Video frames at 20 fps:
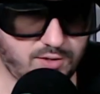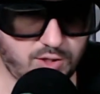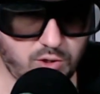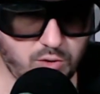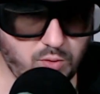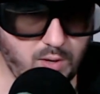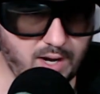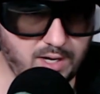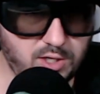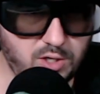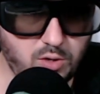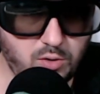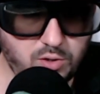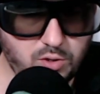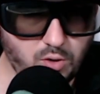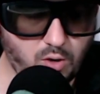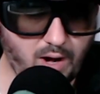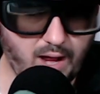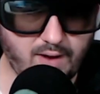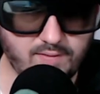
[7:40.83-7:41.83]
You
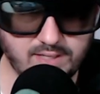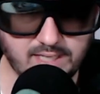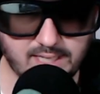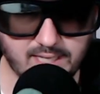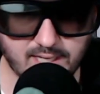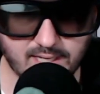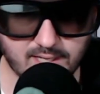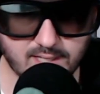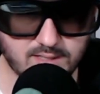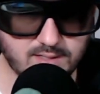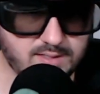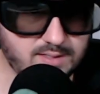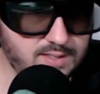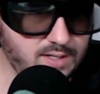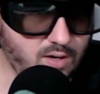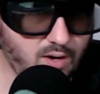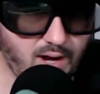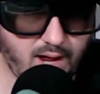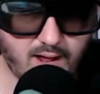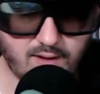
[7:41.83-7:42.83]
don't have any kids. You
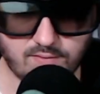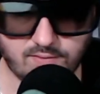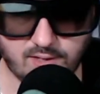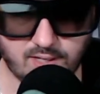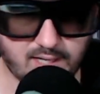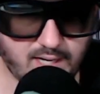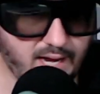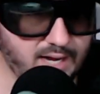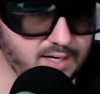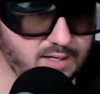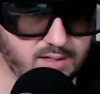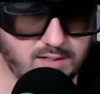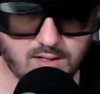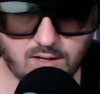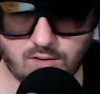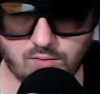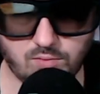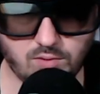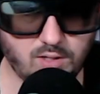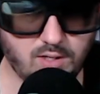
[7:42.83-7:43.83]
don't have, like, any, you
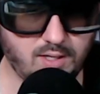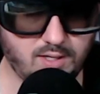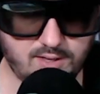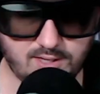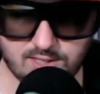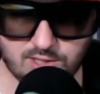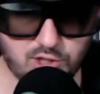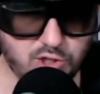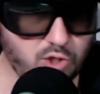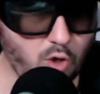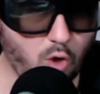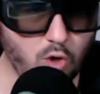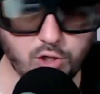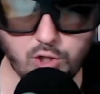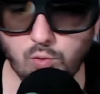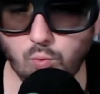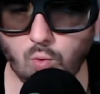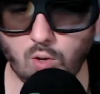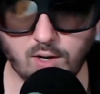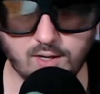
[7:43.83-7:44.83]
know, this is all
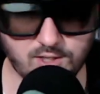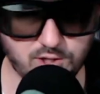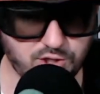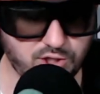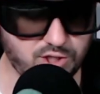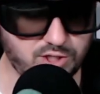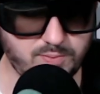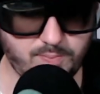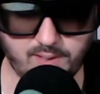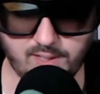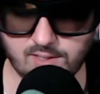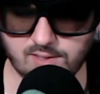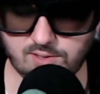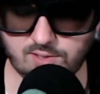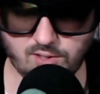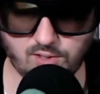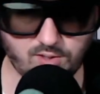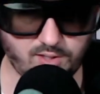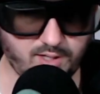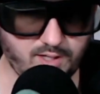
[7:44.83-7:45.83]
you want is just to be an
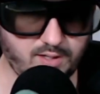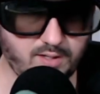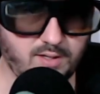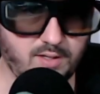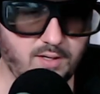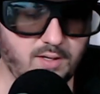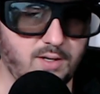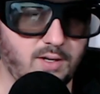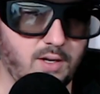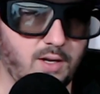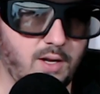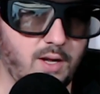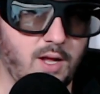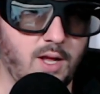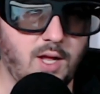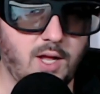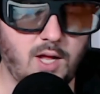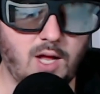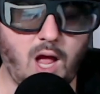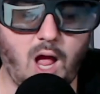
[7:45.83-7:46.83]
attorney.
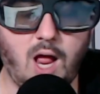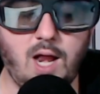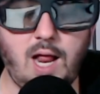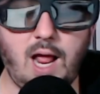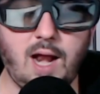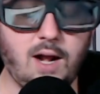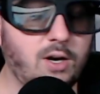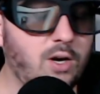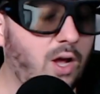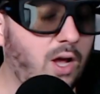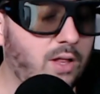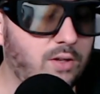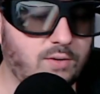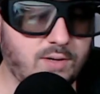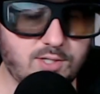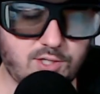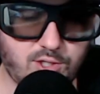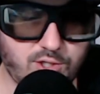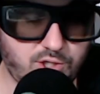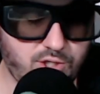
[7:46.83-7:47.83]
I don't know how the
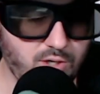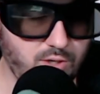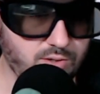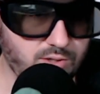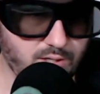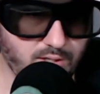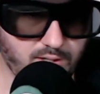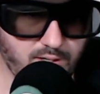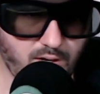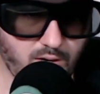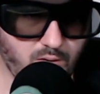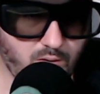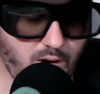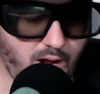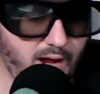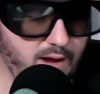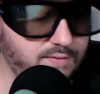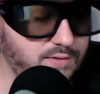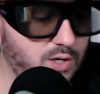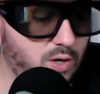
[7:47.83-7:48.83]
rest of the show is going to go.
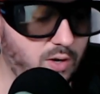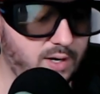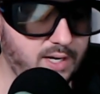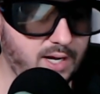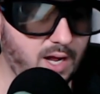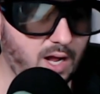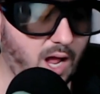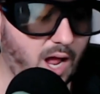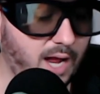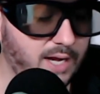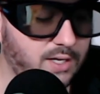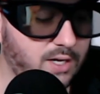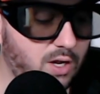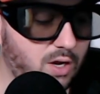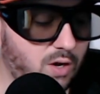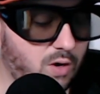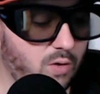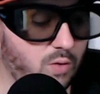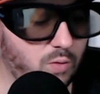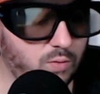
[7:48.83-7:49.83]
I have no idea. I
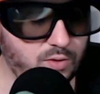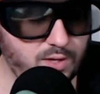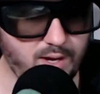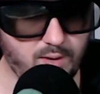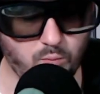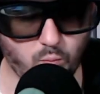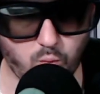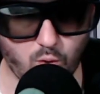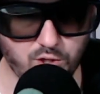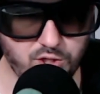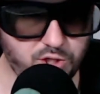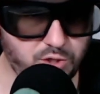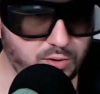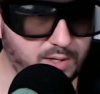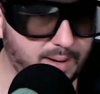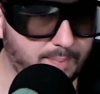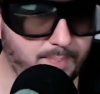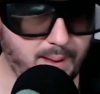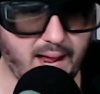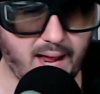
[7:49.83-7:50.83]
know that once you
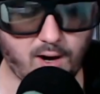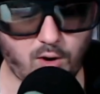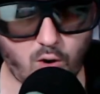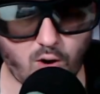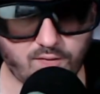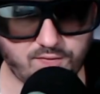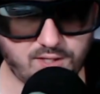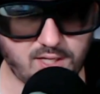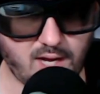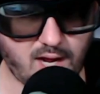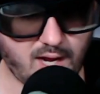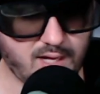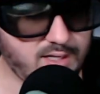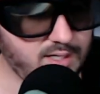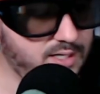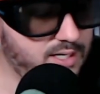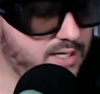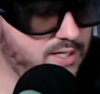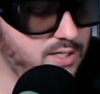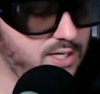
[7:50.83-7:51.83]
get back off the
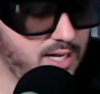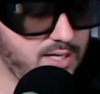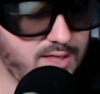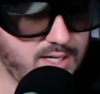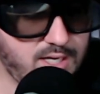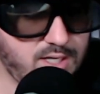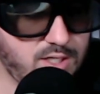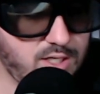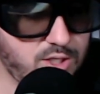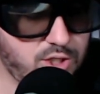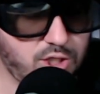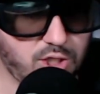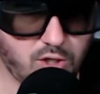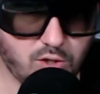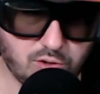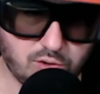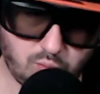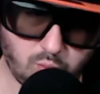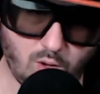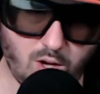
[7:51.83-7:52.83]
island she
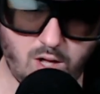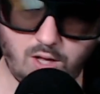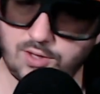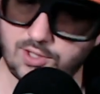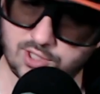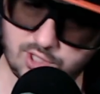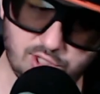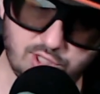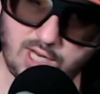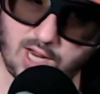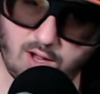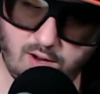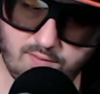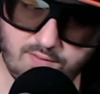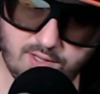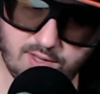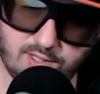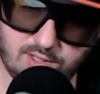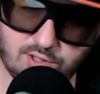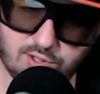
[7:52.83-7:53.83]
goes, well, this is how
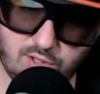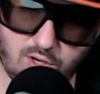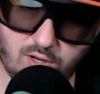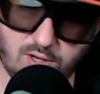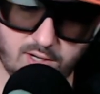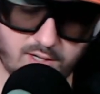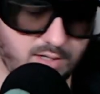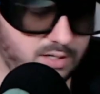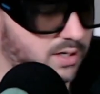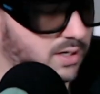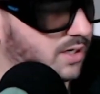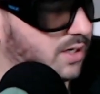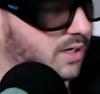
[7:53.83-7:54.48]
everything started.